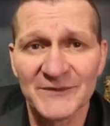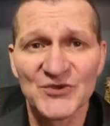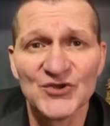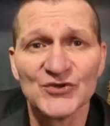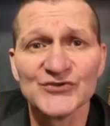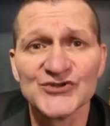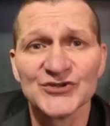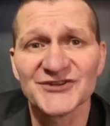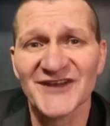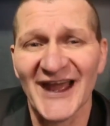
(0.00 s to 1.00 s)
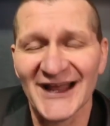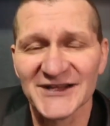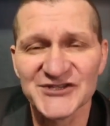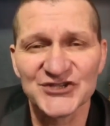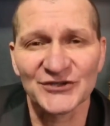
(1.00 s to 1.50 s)
Use your
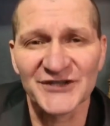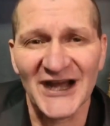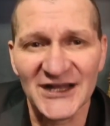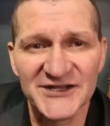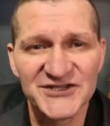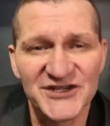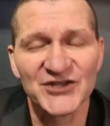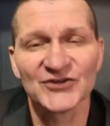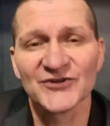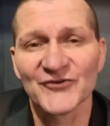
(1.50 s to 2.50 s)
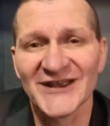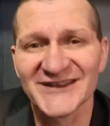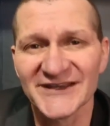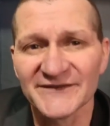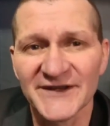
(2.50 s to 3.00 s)
talents, your knowledge, and your
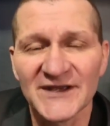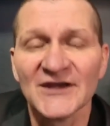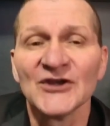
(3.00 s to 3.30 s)
creativity